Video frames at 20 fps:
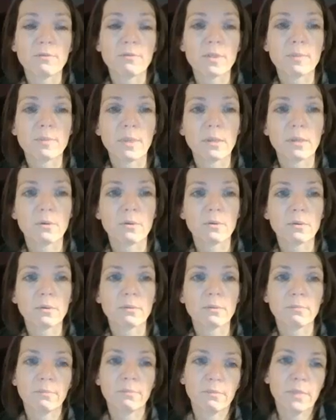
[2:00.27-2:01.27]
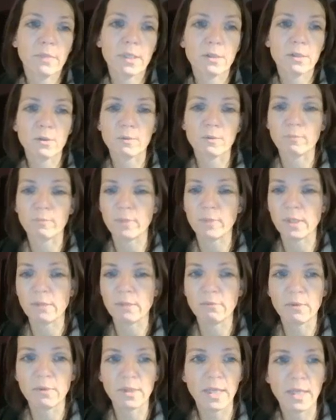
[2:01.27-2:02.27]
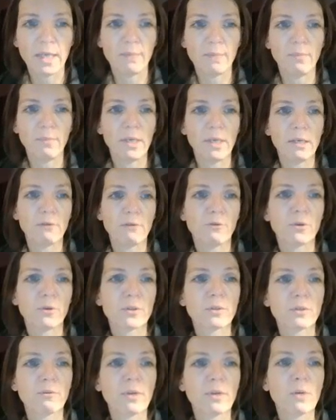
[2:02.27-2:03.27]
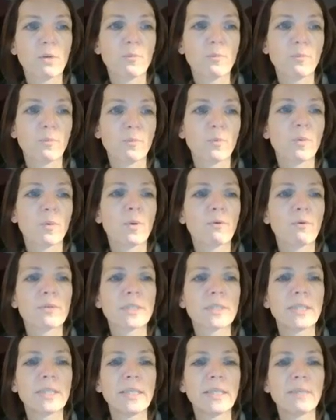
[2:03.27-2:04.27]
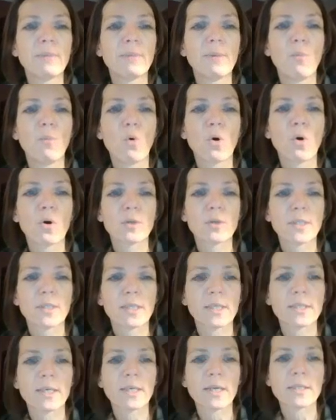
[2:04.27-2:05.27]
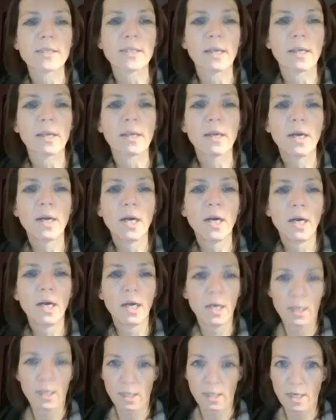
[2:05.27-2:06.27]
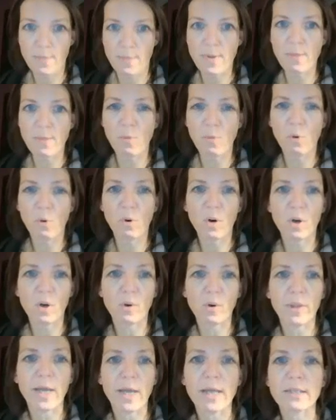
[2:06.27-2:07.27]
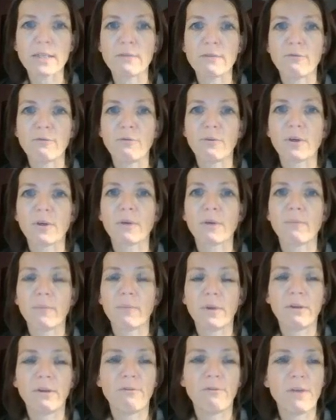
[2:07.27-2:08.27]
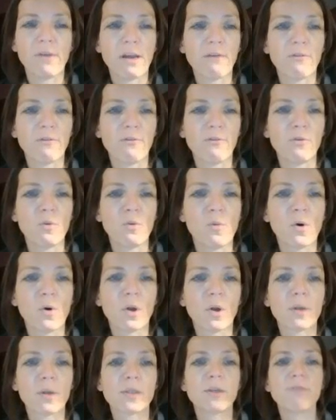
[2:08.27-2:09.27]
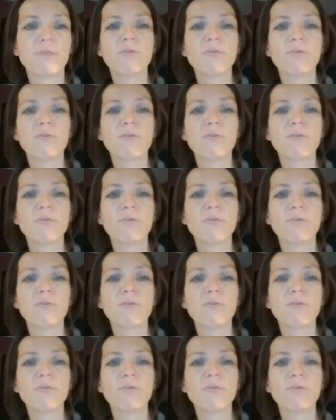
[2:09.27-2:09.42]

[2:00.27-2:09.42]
with motherhood might not be that meaningful. So we always need a bit more context, and I say a bit more on that if you have a few more codes. So if